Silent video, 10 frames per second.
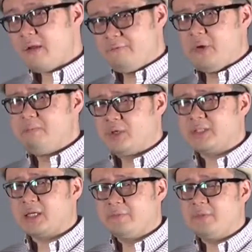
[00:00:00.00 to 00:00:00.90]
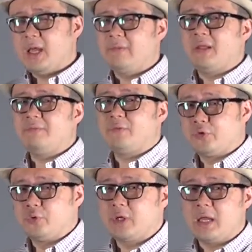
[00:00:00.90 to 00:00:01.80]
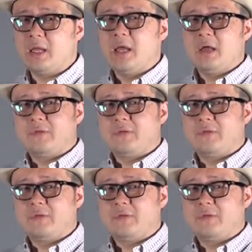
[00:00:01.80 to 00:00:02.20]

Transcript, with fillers: frames per second, and then for 2K,